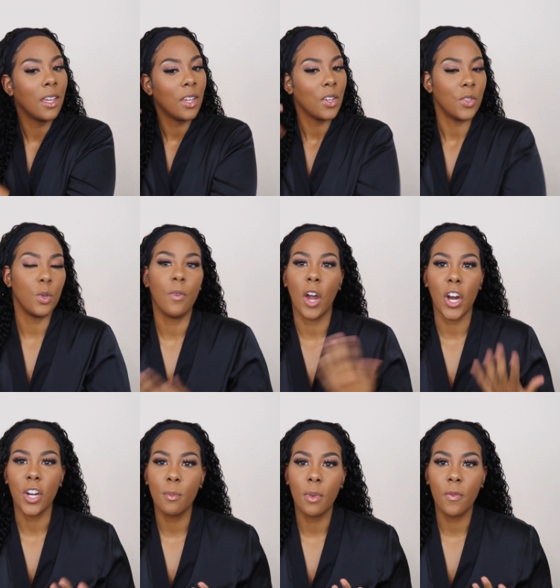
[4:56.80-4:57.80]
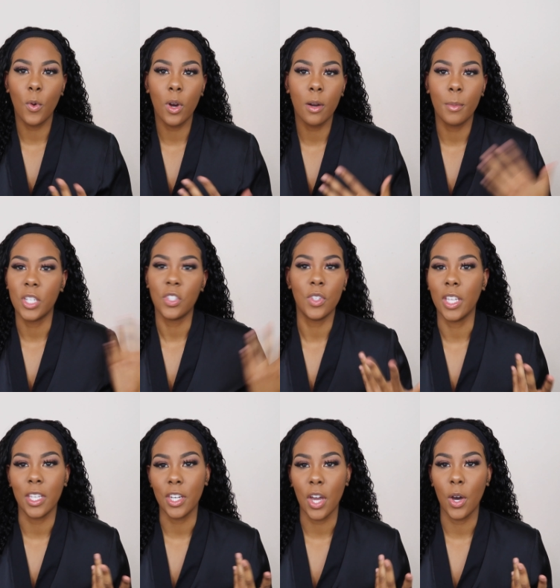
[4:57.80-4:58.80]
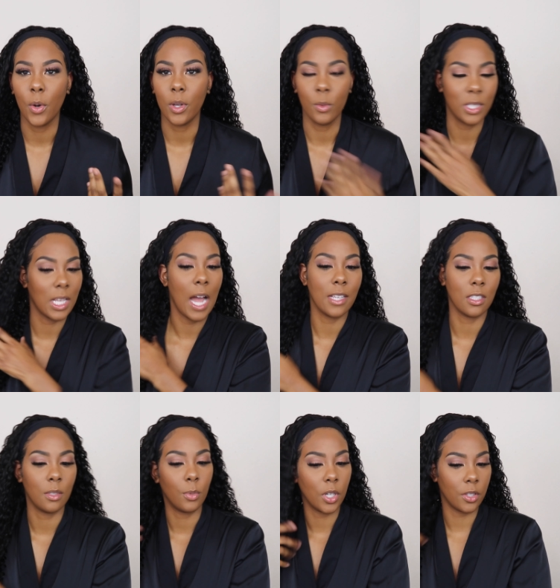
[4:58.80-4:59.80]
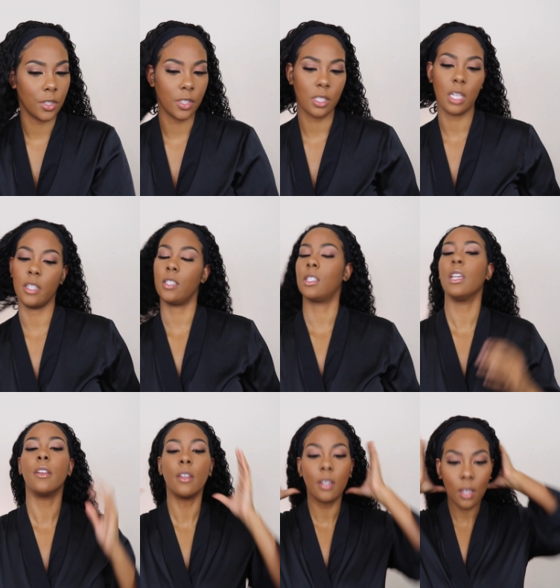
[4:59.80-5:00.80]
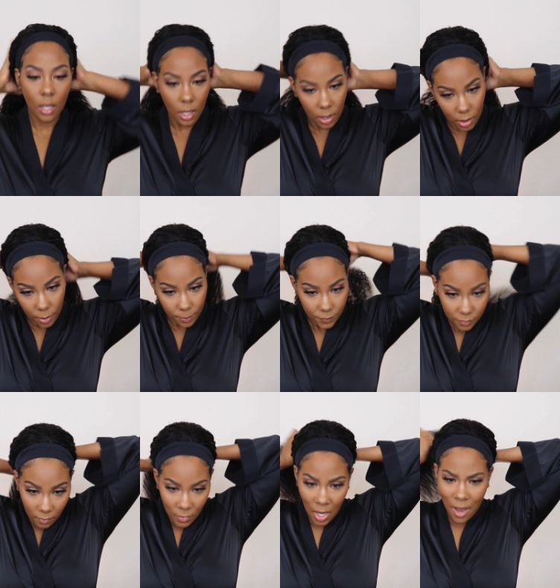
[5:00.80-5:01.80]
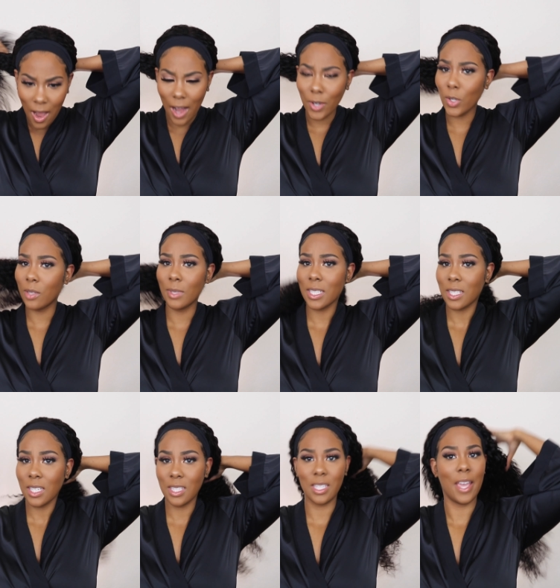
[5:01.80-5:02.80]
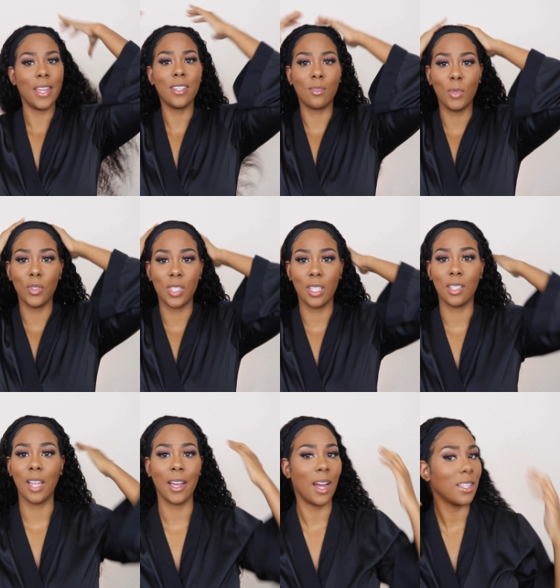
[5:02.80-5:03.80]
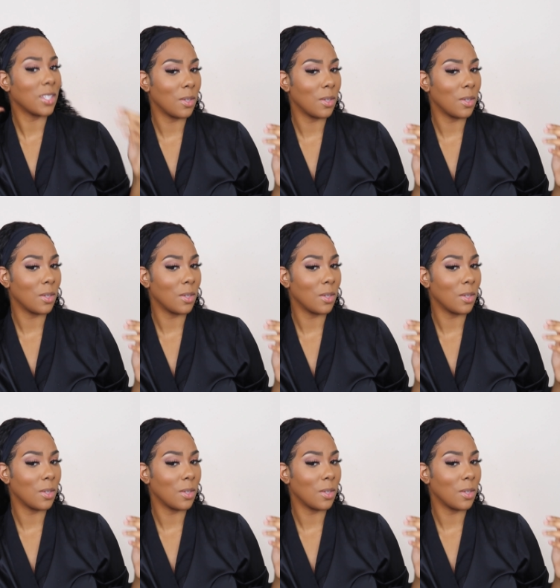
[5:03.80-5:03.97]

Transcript: you've heard before, but you didn't know it was Isley Brothers, because I grew up listening to 80s music. Like, I told